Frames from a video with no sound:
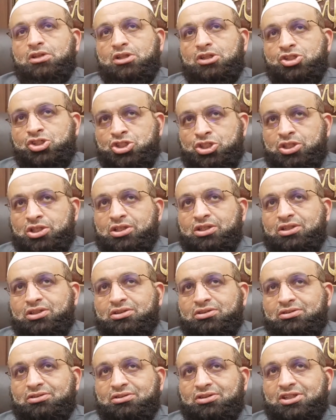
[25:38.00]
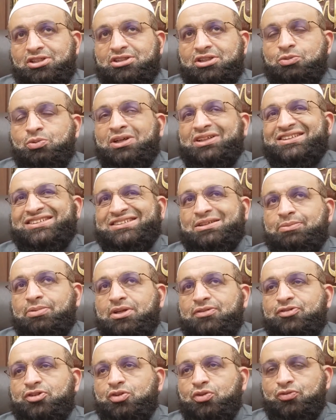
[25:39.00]
in general, he said, what is the
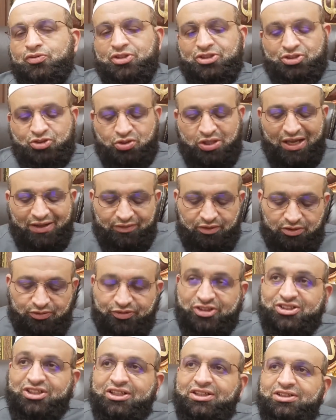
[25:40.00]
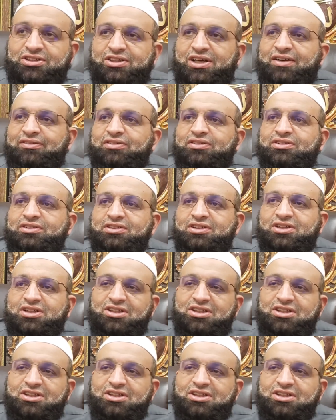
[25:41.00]
benefit of this travel, physical travel?